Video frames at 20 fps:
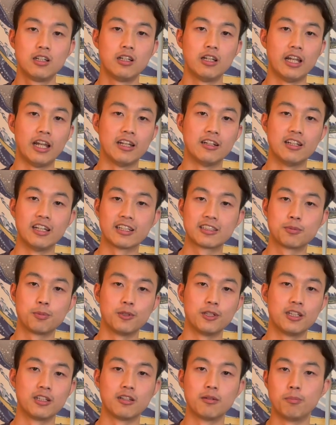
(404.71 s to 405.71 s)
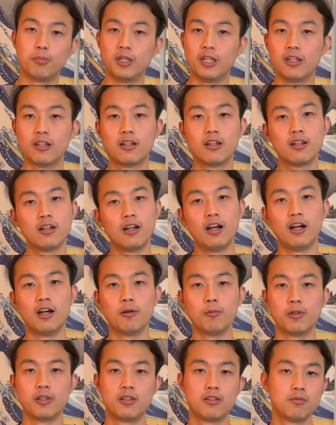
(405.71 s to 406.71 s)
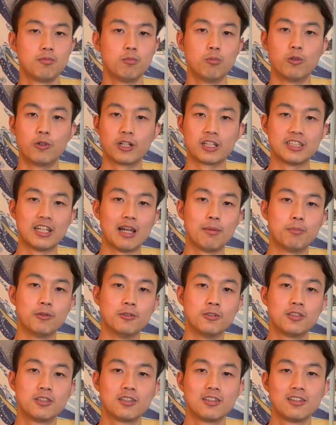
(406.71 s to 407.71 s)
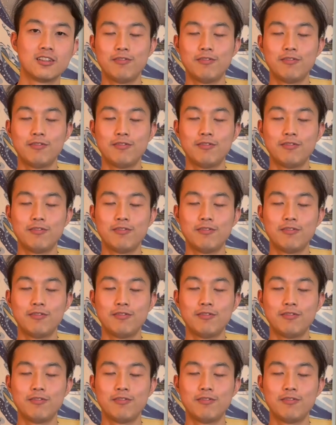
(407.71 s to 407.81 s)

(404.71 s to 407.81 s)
and explain the beat with more examples.